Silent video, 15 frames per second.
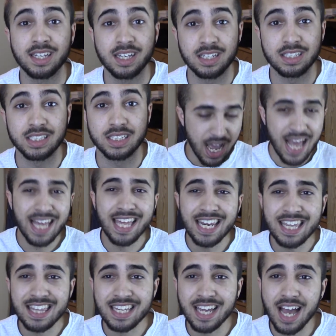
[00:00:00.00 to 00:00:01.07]
else. I get
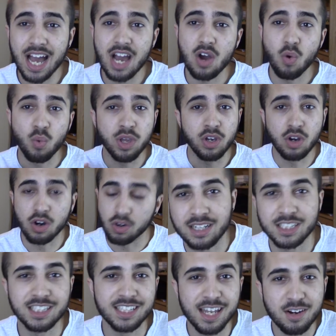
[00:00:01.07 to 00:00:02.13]
in the car, we go.
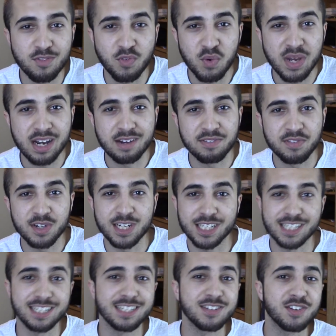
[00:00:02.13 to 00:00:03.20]
She's kind of weird at first,
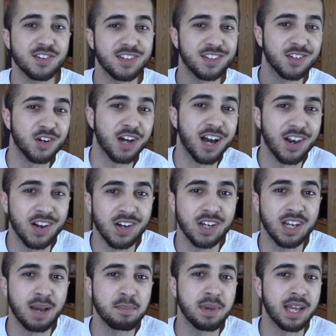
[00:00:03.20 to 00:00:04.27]
she doesn't talk a
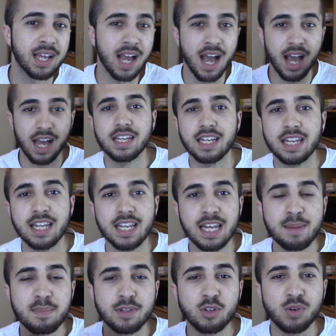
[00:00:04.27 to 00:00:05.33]
lot. I'm like, ah, let
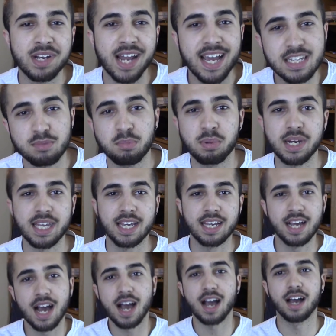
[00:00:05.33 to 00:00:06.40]
me do an
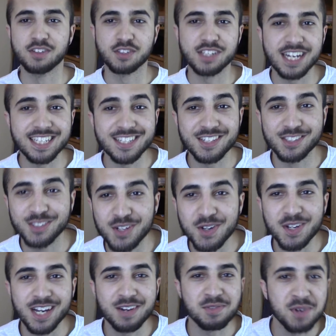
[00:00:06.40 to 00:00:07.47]
icebreaker. So then I just
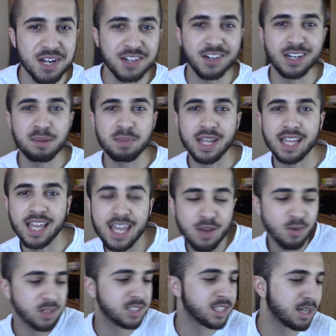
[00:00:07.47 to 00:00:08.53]
talk and whatnot. I'm like, hey,
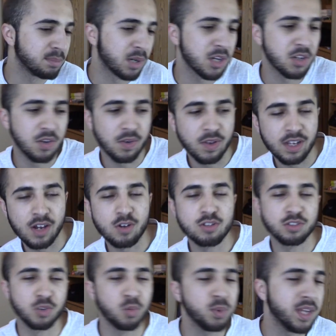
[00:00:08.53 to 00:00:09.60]
what's up, how you doing,
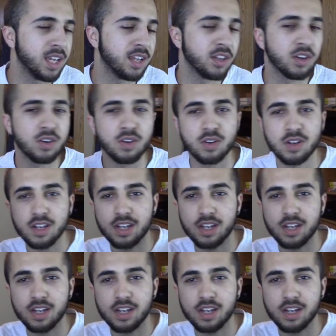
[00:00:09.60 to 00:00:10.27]
how's your week, you know,